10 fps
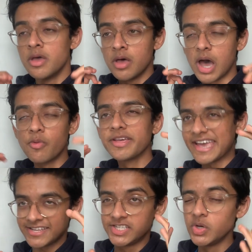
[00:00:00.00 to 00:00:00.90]
I want to get
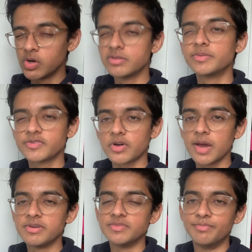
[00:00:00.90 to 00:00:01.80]
to 200
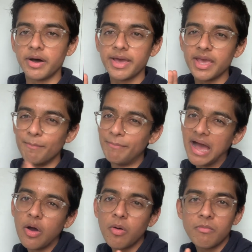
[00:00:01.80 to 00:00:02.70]
subscribers by
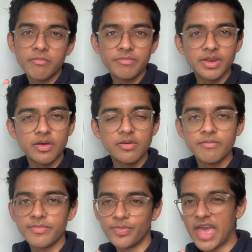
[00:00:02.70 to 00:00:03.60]
about, you know,
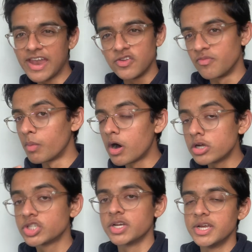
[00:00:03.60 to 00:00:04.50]
end of
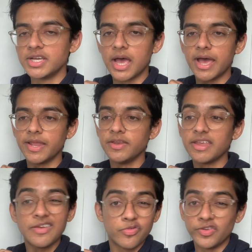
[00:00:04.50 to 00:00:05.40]
March, and
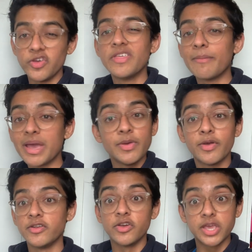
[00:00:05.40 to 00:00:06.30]
if we do that, maybe we
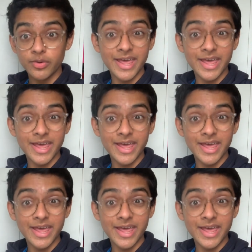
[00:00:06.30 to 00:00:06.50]
can do a Q&A.